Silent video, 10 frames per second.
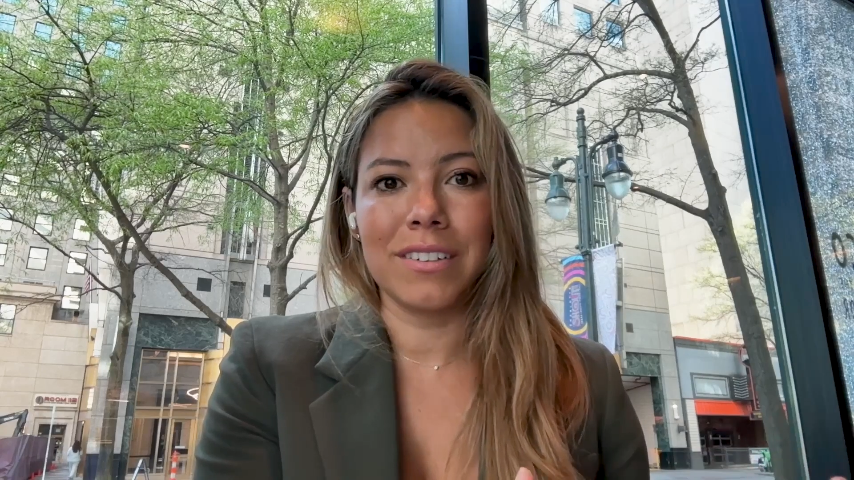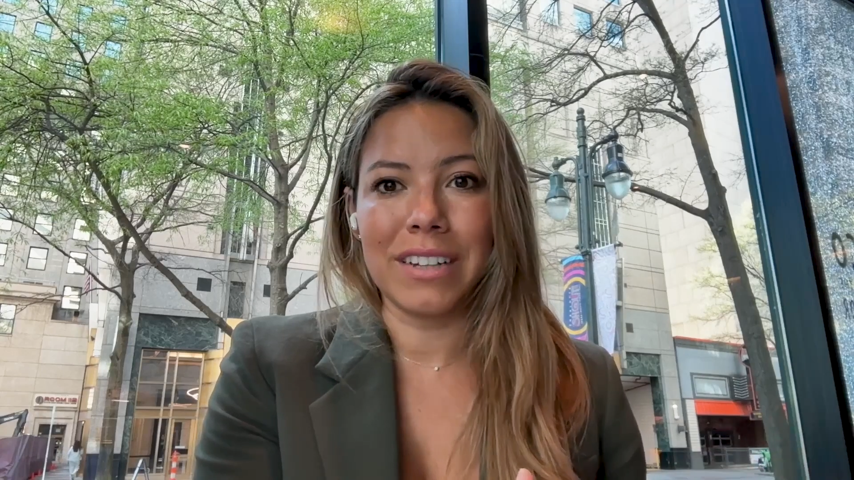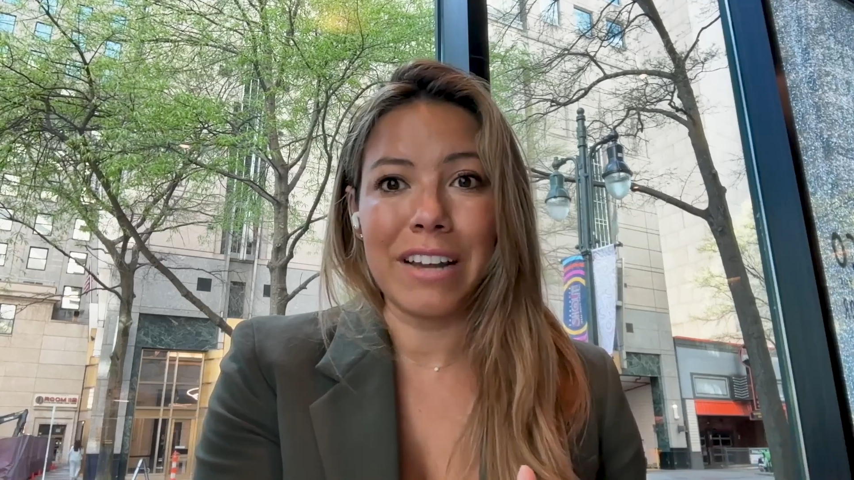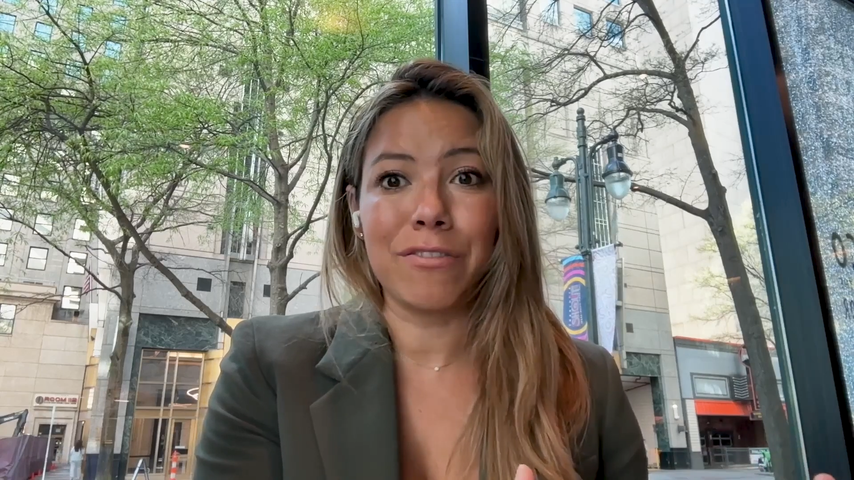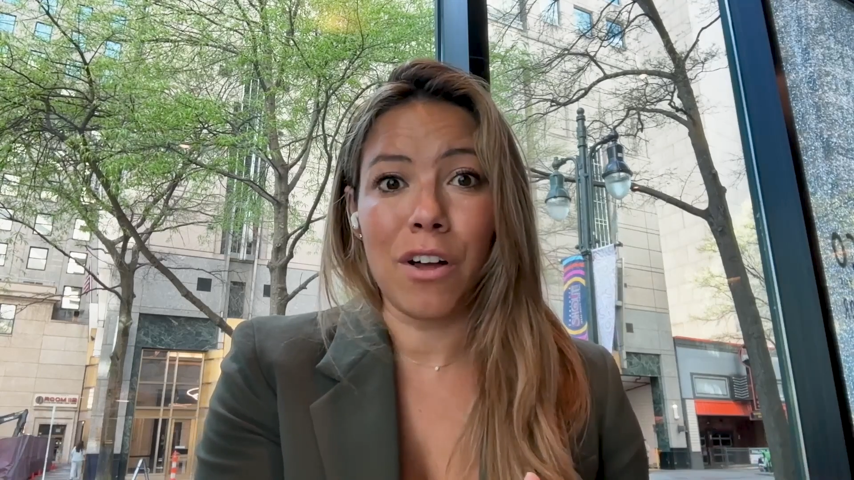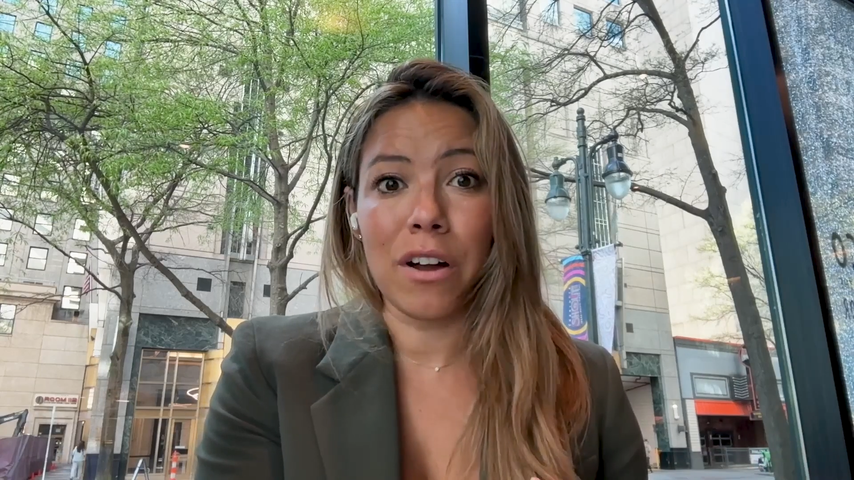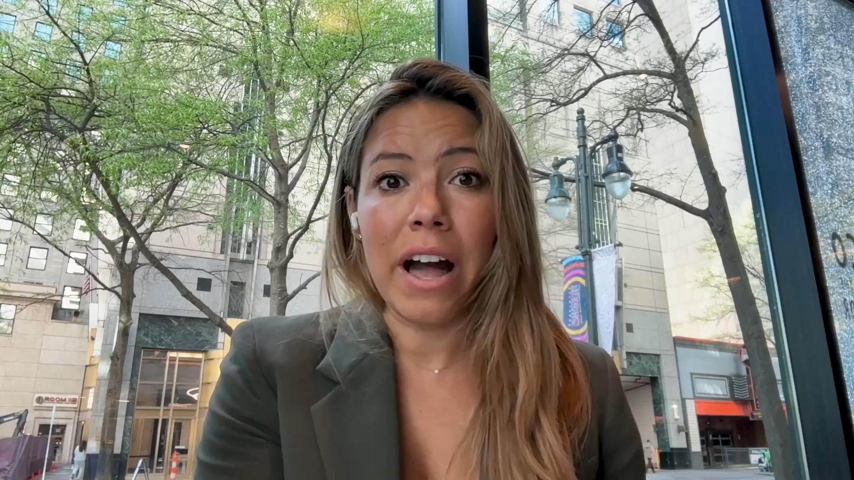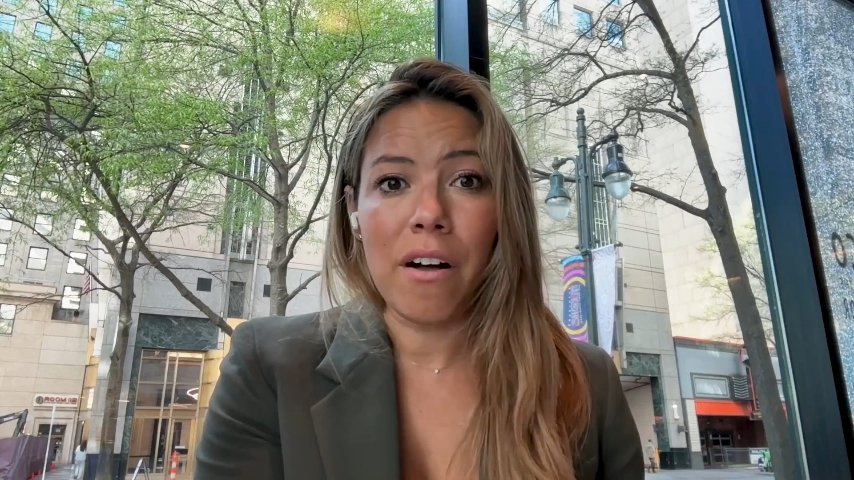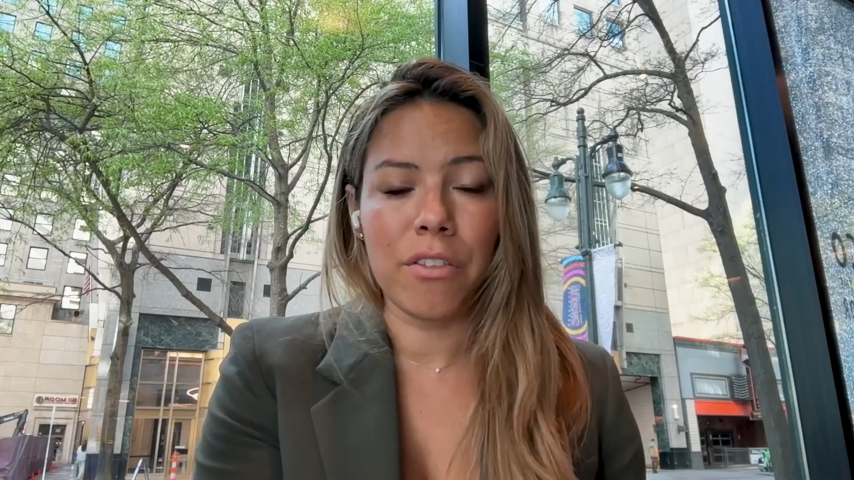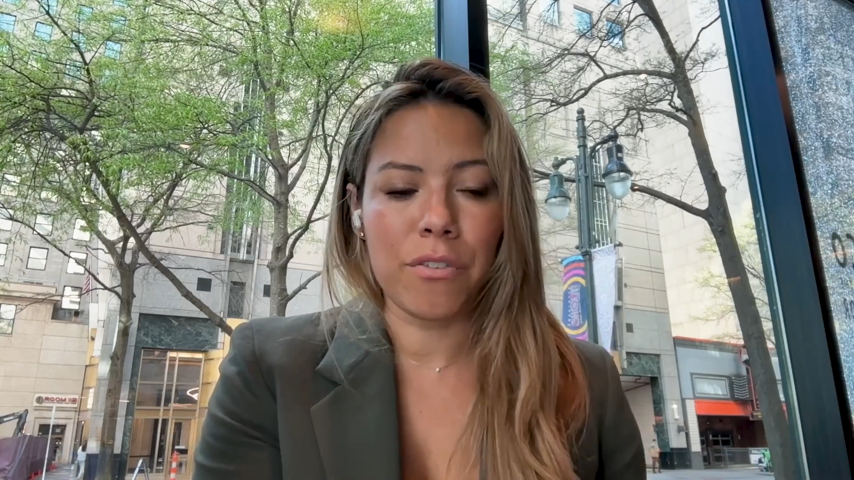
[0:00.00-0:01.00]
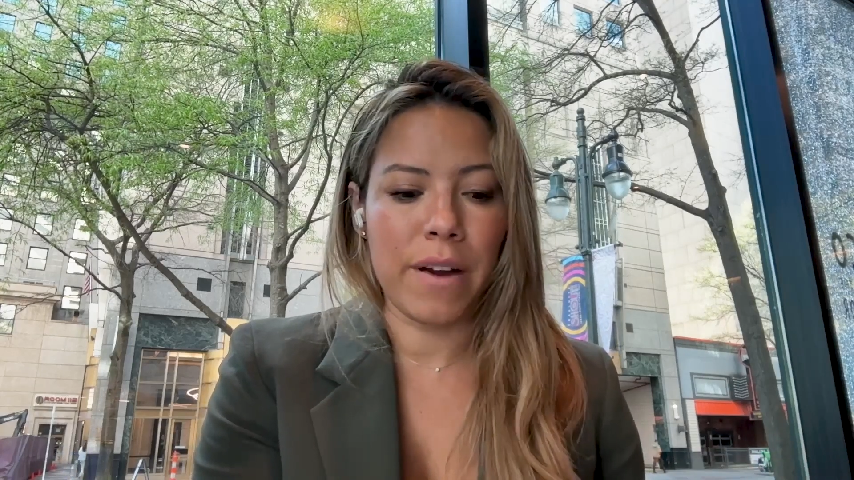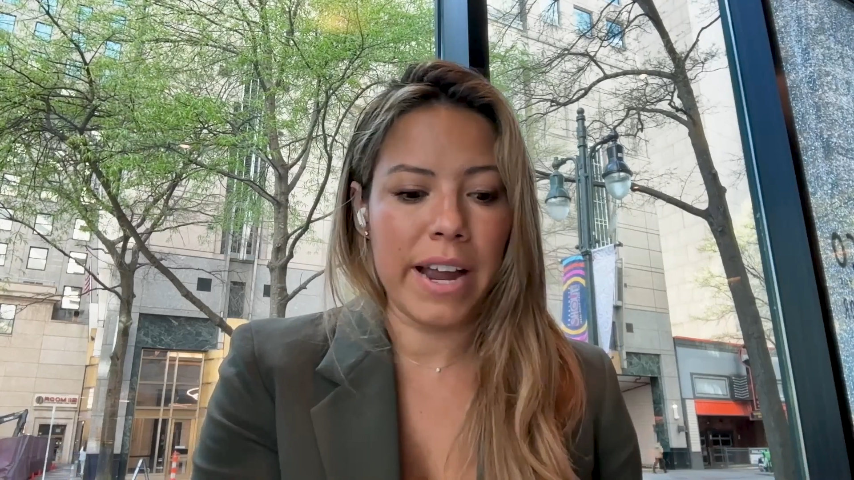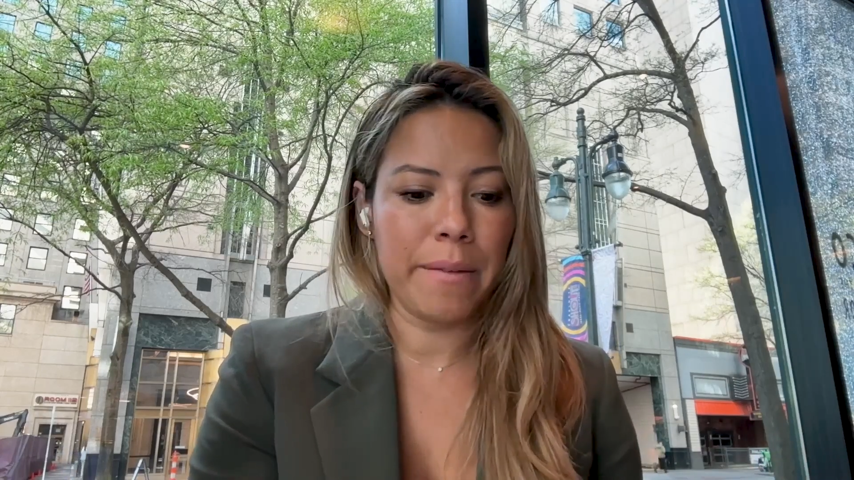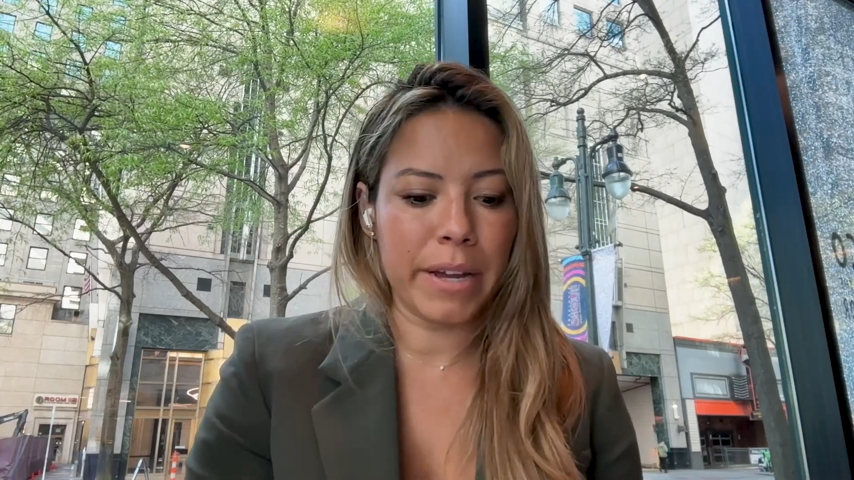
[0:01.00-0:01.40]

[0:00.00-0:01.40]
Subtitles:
lifelong health, right?